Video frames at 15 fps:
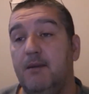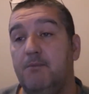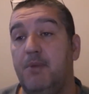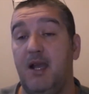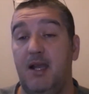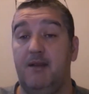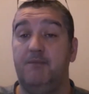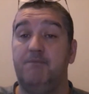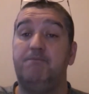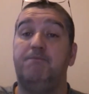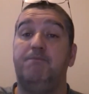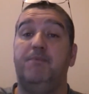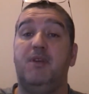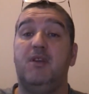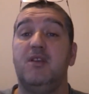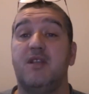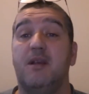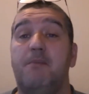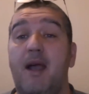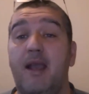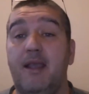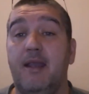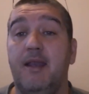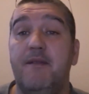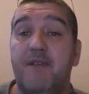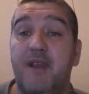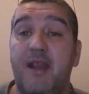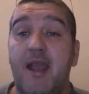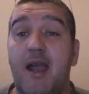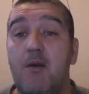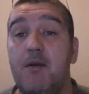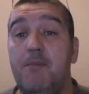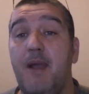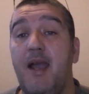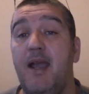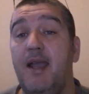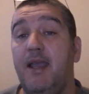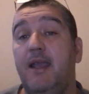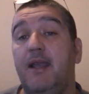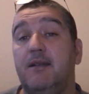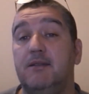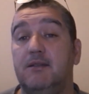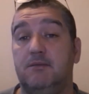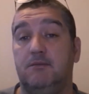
but because I'm making a video about it,